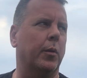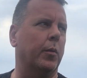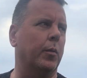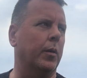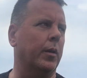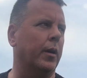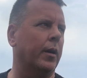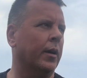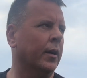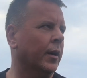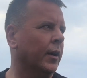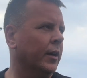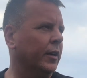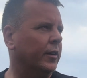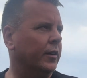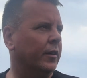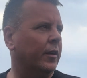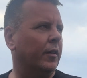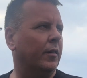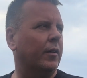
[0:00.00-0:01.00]
I want
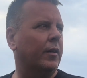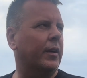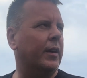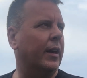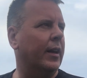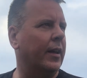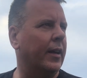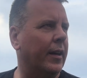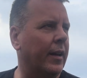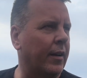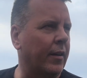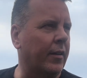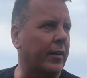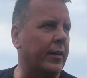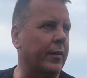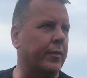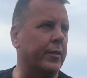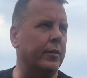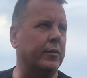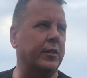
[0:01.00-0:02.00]
to, like
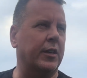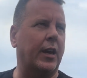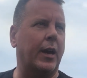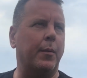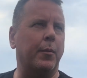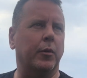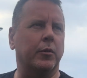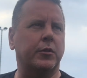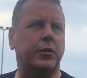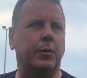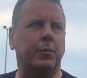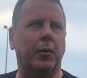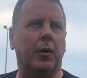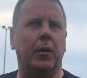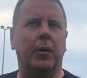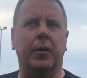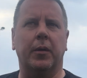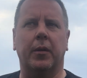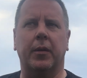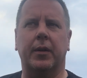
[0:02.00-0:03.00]
if there's a game on
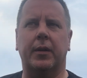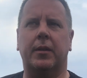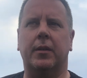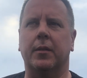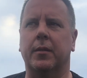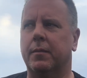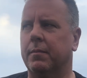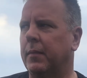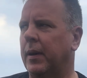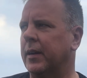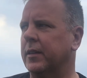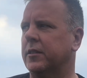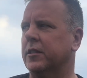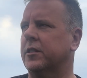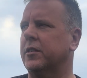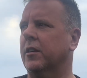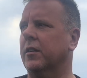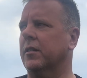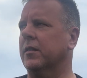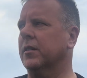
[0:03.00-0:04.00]
tomorrow and I could manage a side,